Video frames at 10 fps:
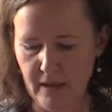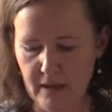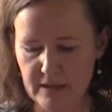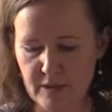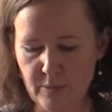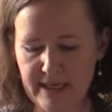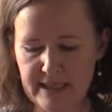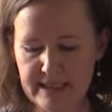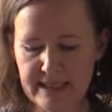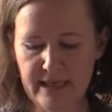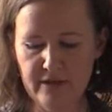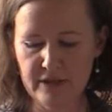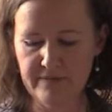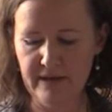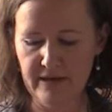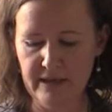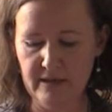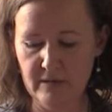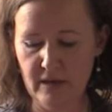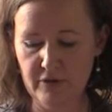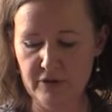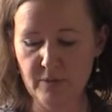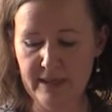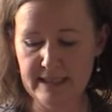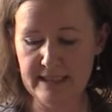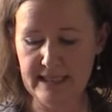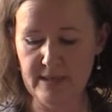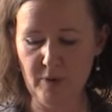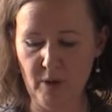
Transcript: So we can see there's quite a steep